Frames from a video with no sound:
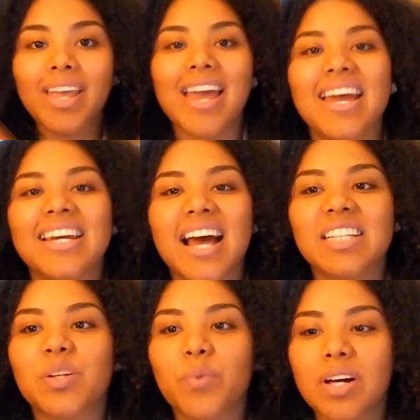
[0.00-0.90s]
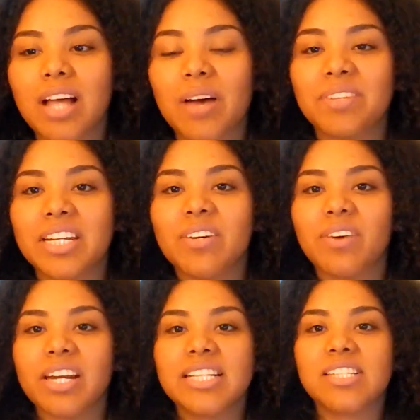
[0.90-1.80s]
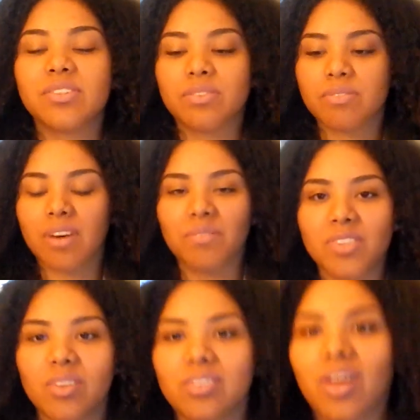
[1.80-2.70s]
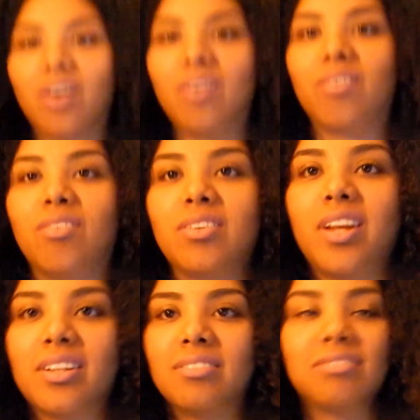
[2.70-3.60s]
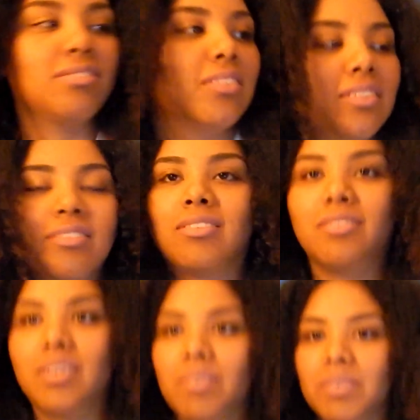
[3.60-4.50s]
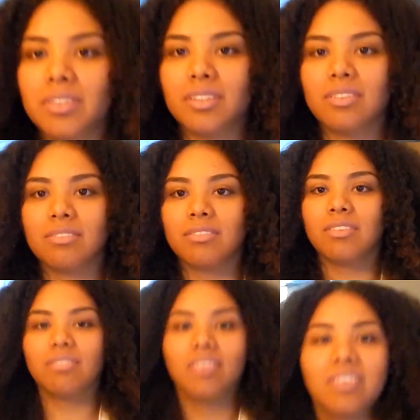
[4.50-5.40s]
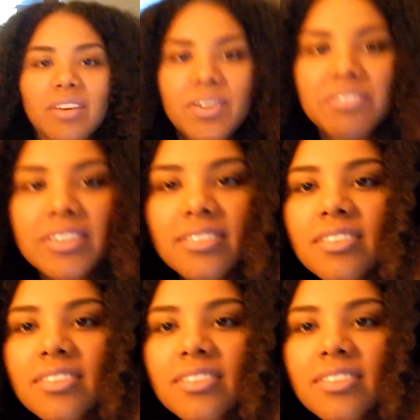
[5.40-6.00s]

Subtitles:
Hey guys, well, I'm getting ready to, I'm so low, like, what was up there? Okay, whatever.